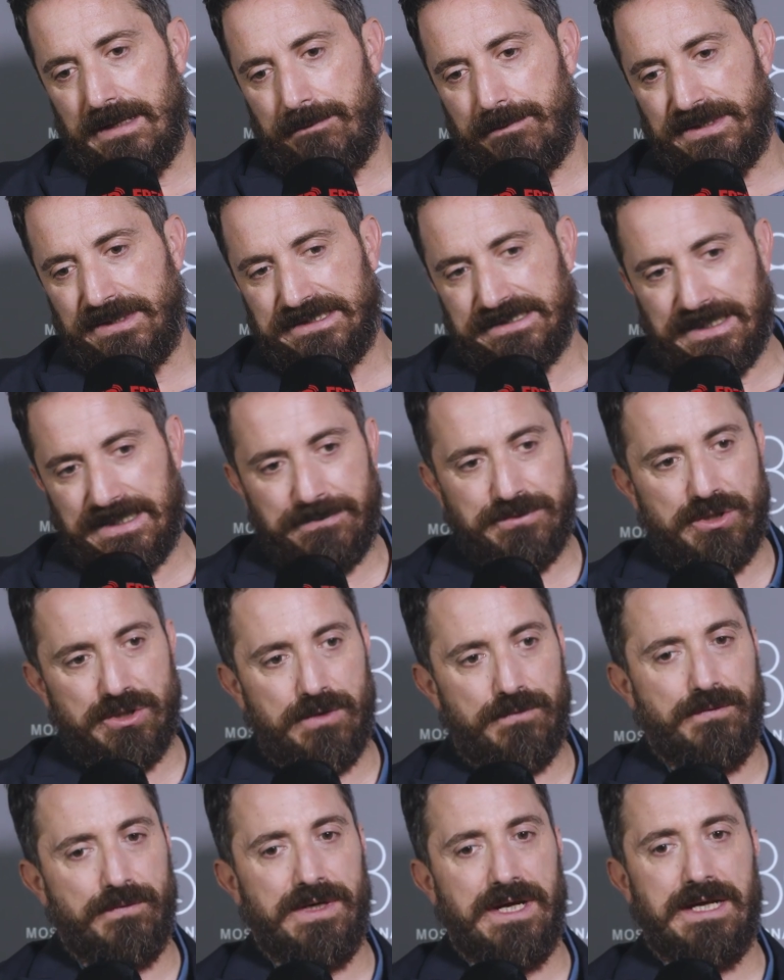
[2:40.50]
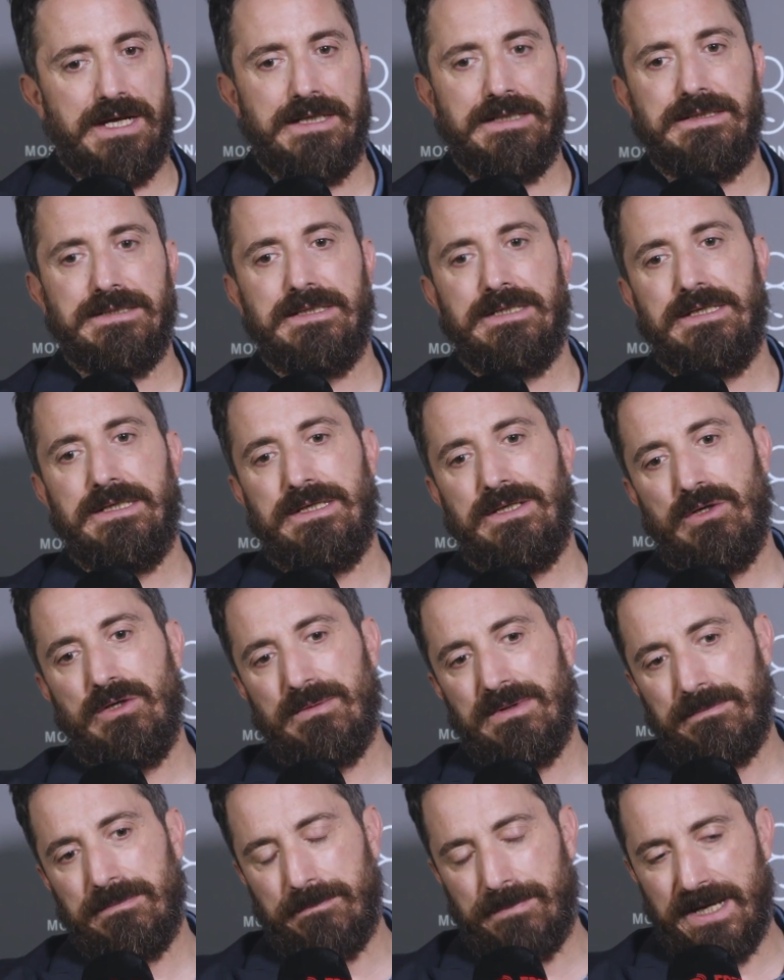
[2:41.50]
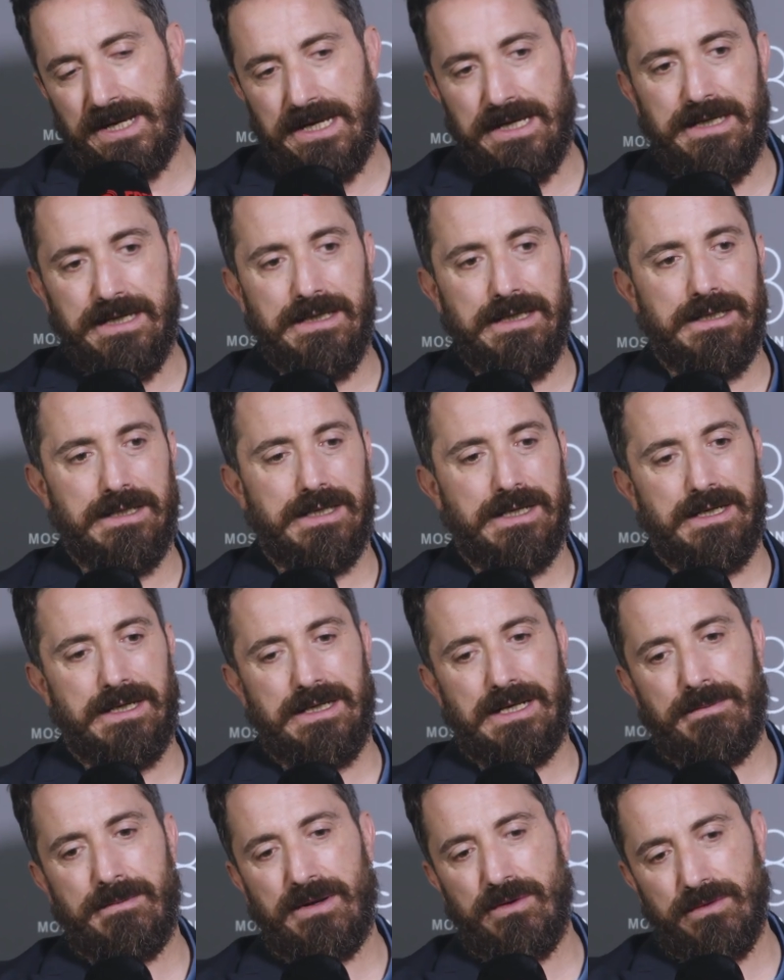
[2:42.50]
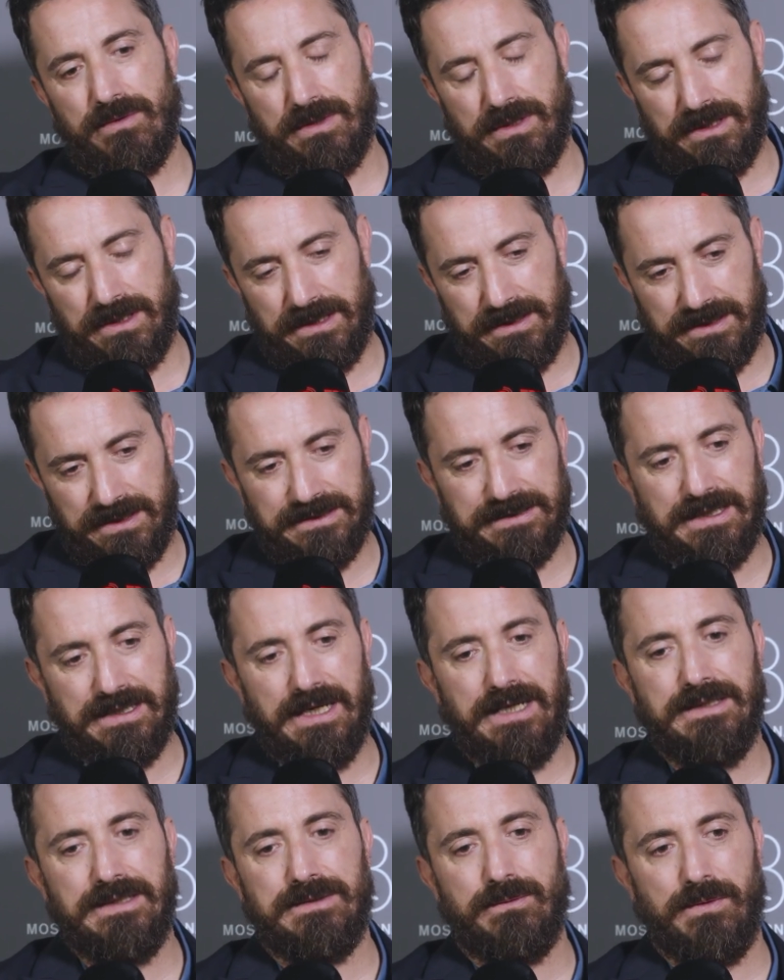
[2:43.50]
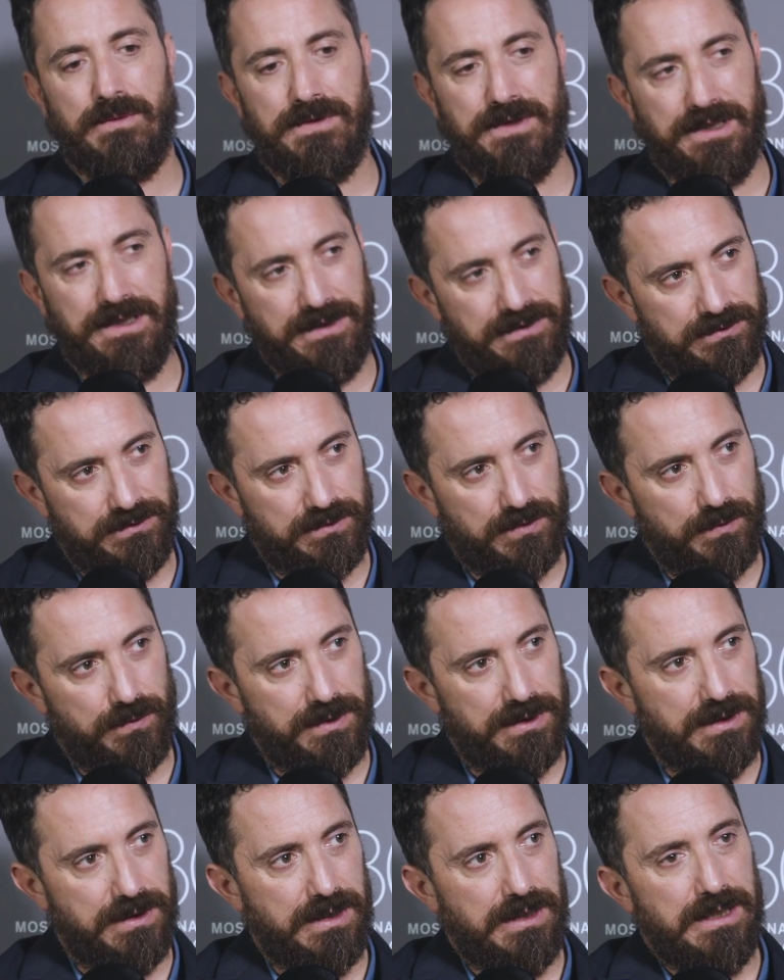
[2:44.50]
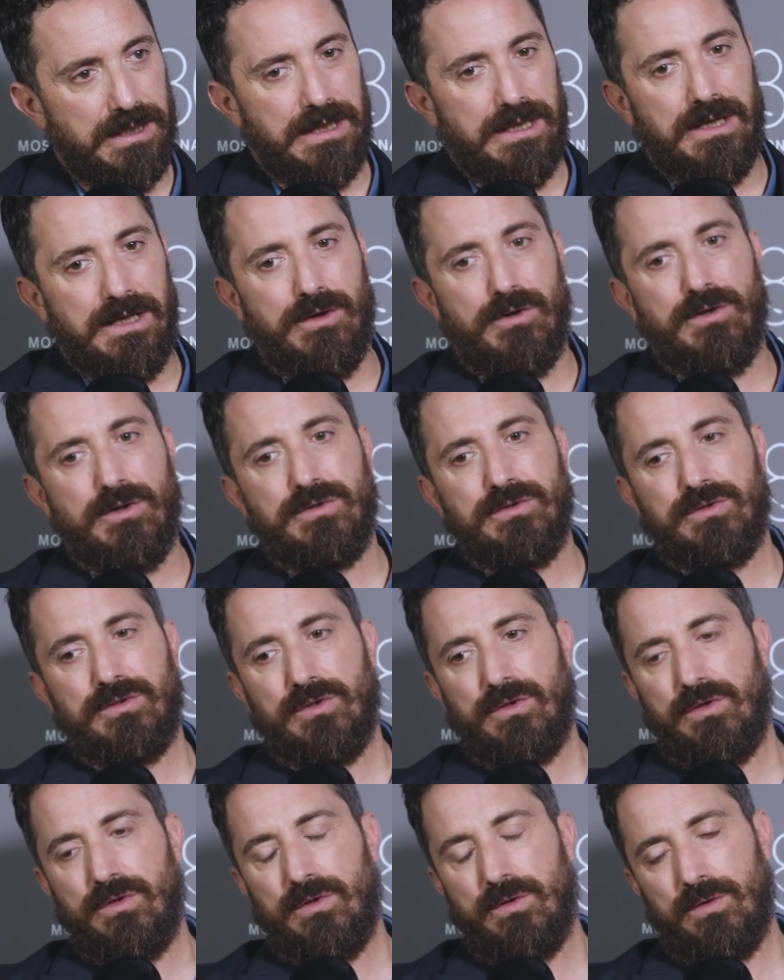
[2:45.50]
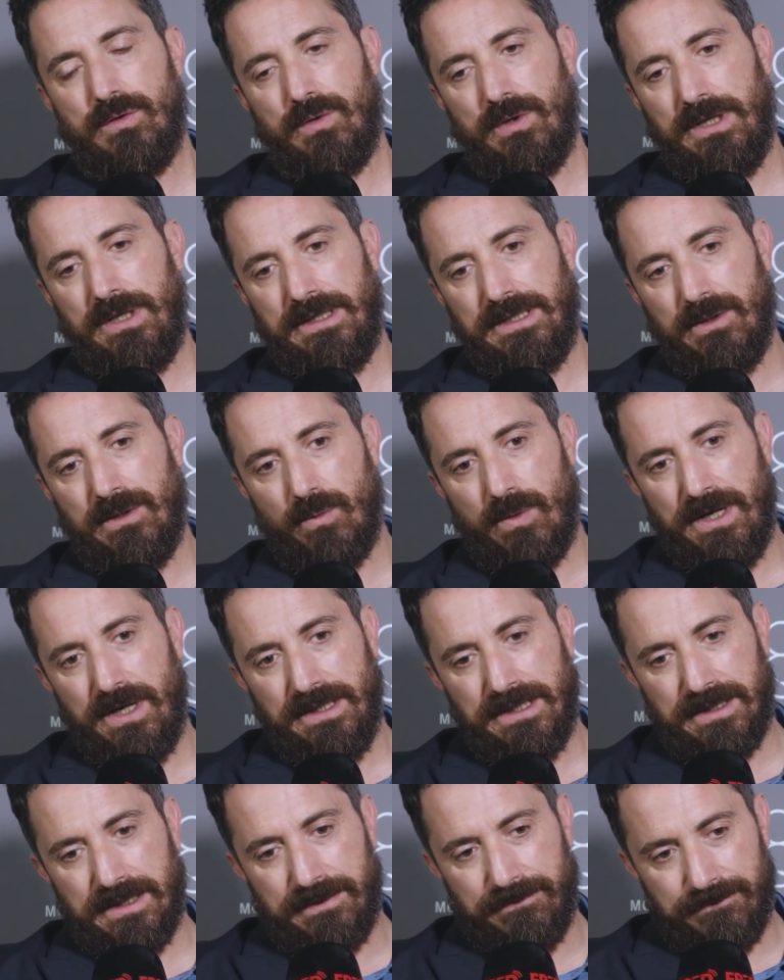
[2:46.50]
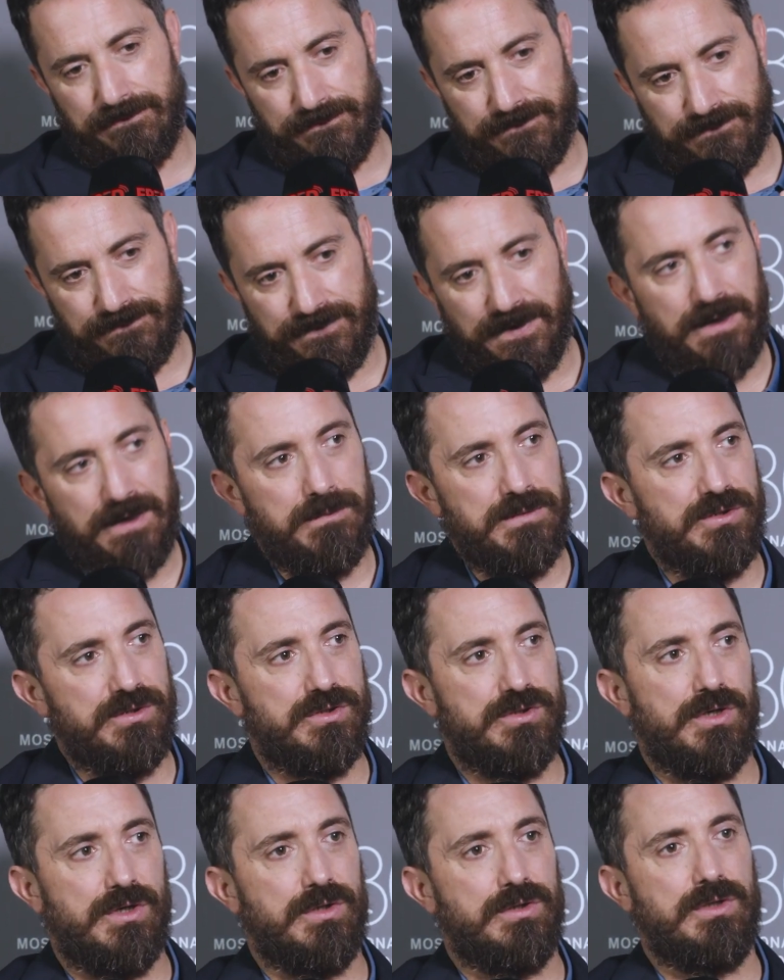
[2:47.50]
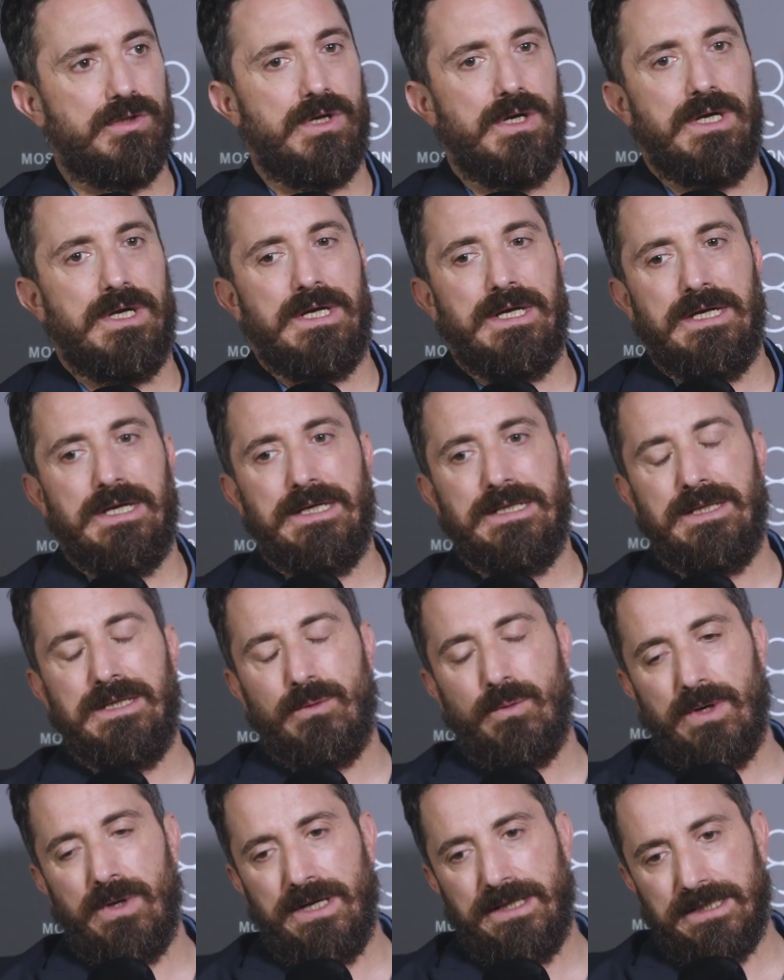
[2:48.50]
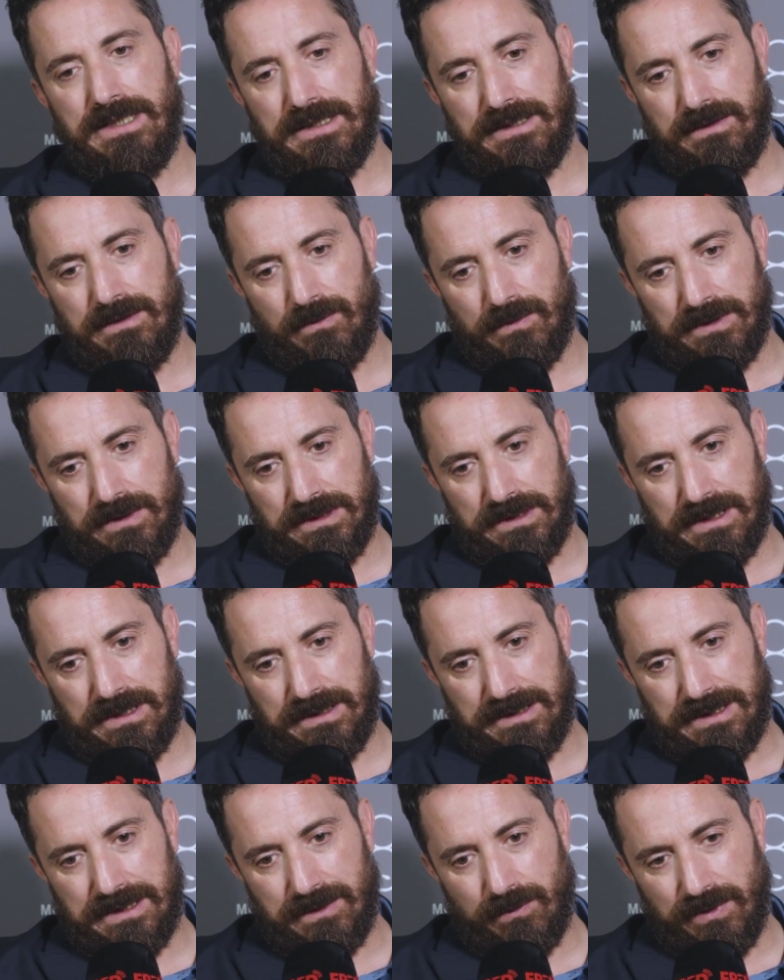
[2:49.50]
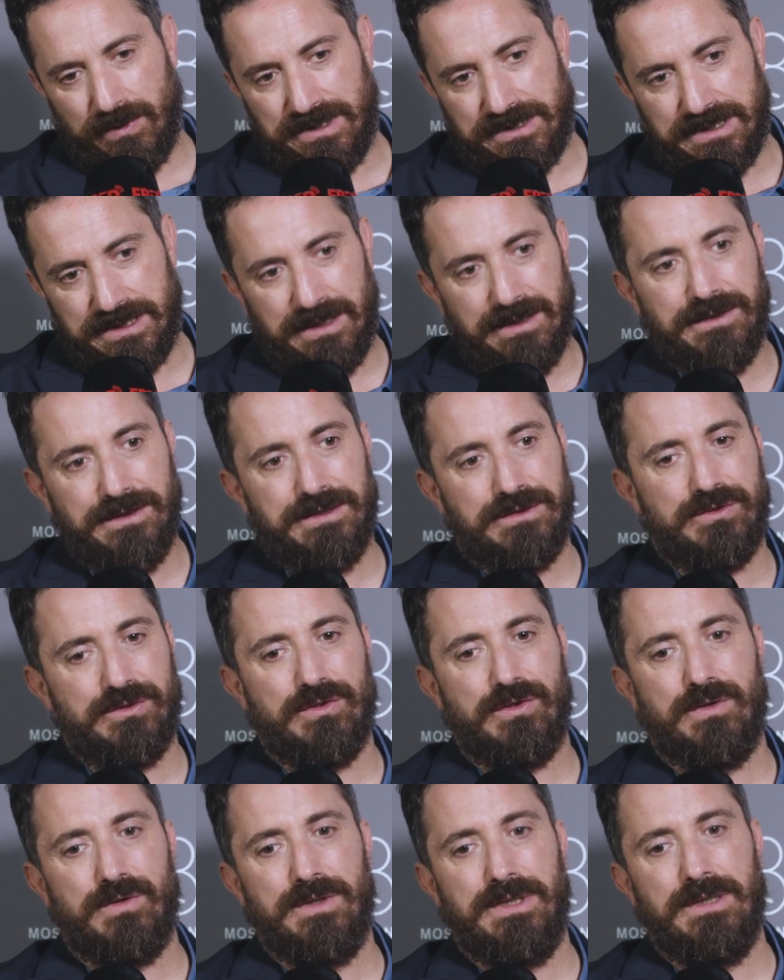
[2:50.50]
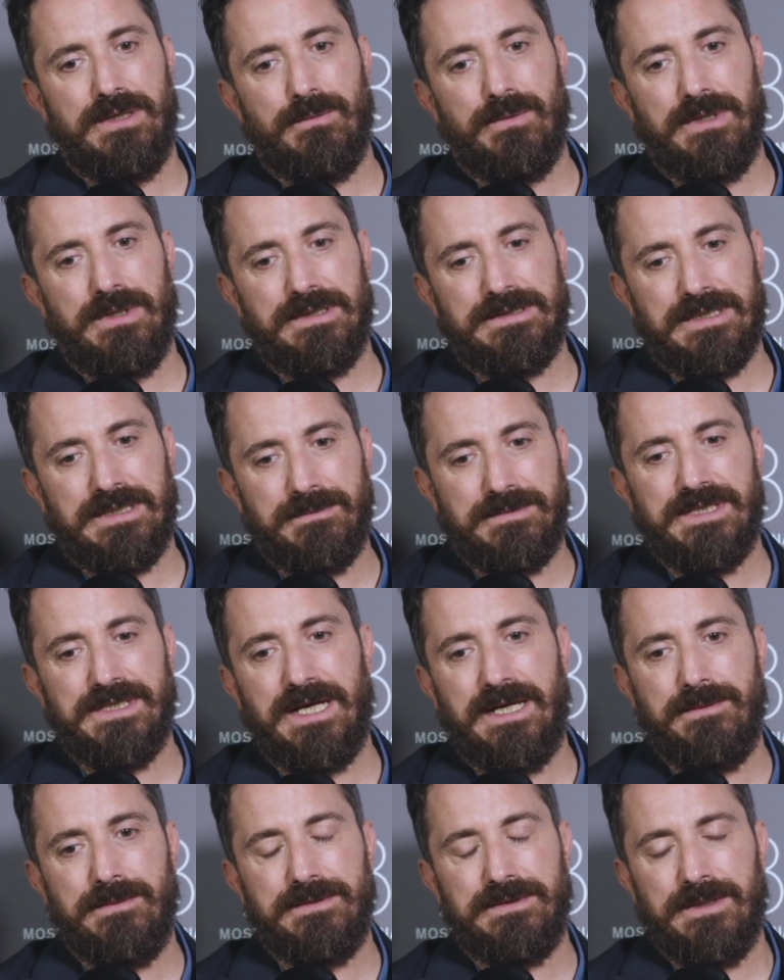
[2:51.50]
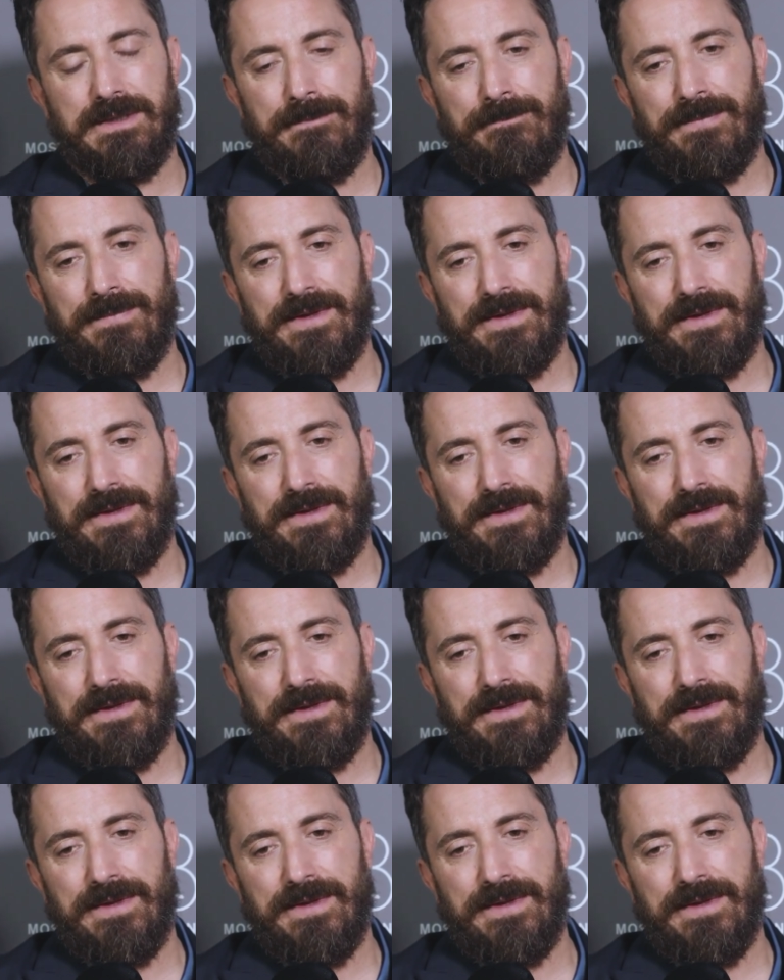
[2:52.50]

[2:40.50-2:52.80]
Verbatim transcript: perception of reality, human pain, and about, in this case, with history. Also, in the way that the film is shot, in the way that we, that, that we tell the story. We, sometimes